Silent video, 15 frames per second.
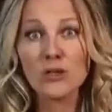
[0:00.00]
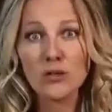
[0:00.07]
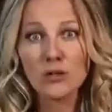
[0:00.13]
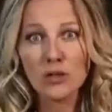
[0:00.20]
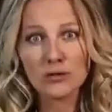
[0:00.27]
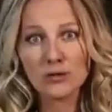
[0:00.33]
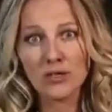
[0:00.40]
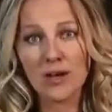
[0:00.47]

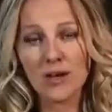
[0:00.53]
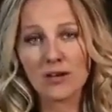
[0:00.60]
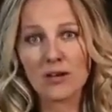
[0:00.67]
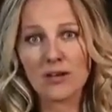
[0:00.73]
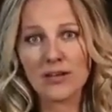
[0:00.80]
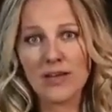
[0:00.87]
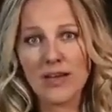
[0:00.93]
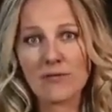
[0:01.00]
you go
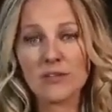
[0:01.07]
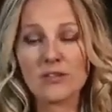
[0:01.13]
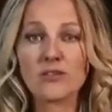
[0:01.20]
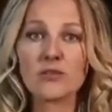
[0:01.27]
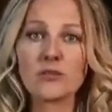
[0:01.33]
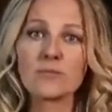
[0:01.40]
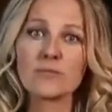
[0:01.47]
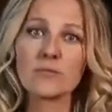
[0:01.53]
dark on
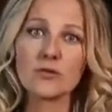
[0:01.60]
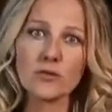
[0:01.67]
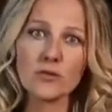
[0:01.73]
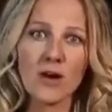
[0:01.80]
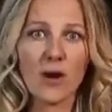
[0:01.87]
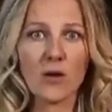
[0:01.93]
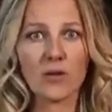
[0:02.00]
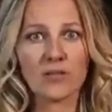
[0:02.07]
average
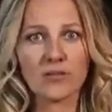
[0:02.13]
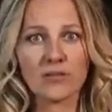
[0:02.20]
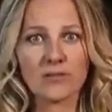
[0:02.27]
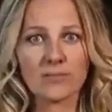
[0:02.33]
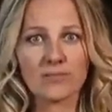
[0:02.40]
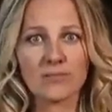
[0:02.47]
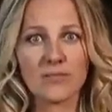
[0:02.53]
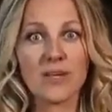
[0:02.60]
2
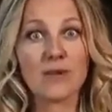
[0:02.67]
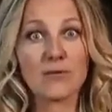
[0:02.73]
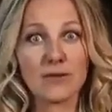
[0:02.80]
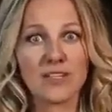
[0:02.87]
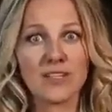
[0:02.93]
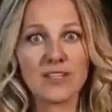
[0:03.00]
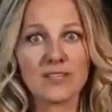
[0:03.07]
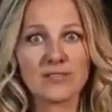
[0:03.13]
hours
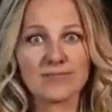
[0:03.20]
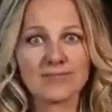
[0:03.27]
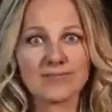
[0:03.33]
every year.